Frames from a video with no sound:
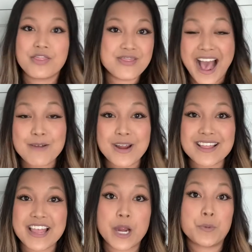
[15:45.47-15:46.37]
That right
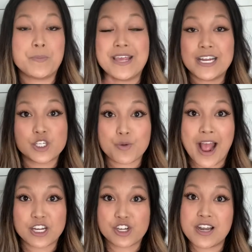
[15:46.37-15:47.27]
there would be
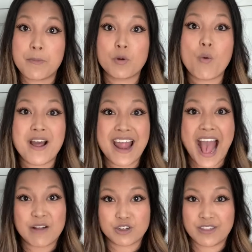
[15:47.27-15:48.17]
interaction number one
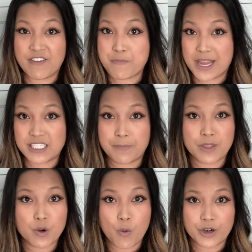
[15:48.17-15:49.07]
after they've picked up
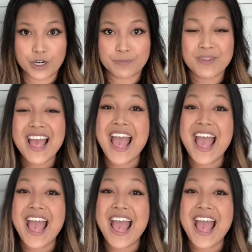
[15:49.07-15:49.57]
their order.